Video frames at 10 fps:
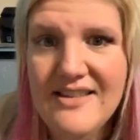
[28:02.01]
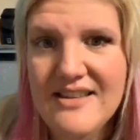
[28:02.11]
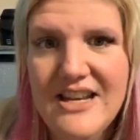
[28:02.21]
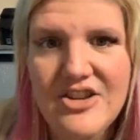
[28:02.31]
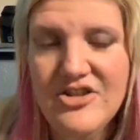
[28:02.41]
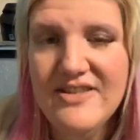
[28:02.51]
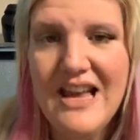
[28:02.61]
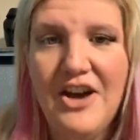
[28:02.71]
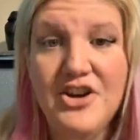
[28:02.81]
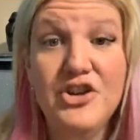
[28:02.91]
to teach us
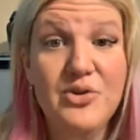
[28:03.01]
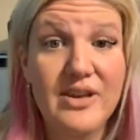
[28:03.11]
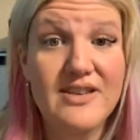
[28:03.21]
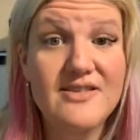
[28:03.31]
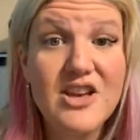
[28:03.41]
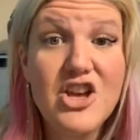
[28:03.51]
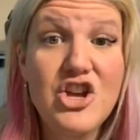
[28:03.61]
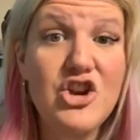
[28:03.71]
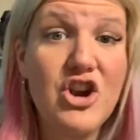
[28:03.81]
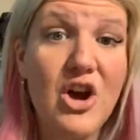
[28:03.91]
how to do this,
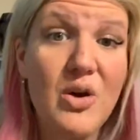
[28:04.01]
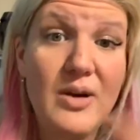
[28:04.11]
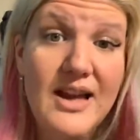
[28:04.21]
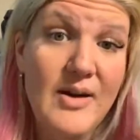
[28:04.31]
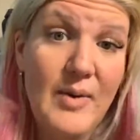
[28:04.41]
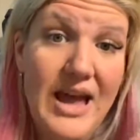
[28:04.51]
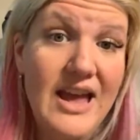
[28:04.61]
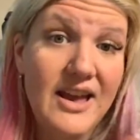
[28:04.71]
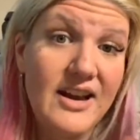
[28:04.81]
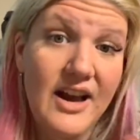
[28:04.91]
you know,
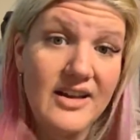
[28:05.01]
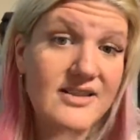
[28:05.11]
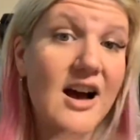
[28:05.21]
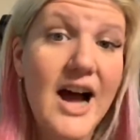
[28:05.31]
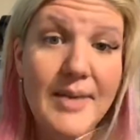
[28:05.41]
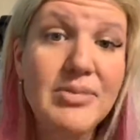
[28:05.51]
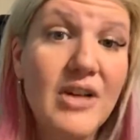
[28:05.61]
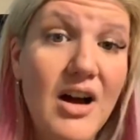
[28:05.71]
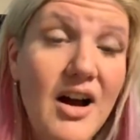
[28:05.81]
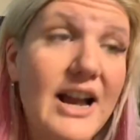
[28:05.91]
in a time
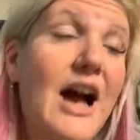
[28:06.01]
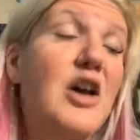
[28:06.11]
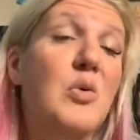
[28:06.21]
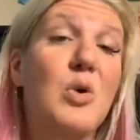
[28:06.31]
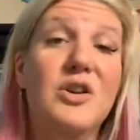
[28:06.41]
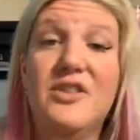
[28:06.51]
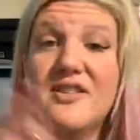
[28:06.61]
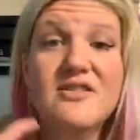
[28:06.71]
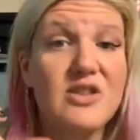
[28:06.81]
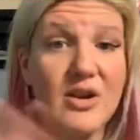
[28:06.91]
block, how to work
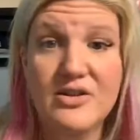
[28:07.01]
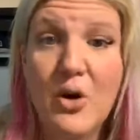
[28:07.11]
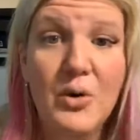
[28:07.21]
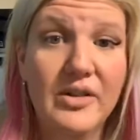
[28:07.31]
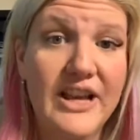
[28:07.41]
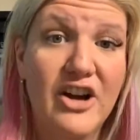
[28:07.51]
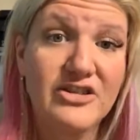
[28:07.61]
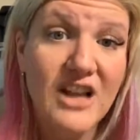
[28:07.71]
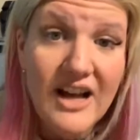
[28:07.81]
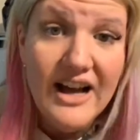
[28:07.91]
this totally
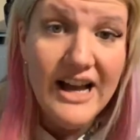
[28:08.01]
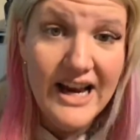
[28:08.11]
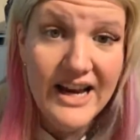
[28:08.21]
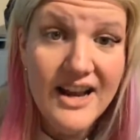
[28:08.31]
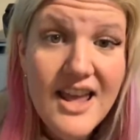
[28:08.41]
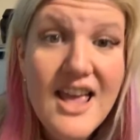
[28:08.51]
online.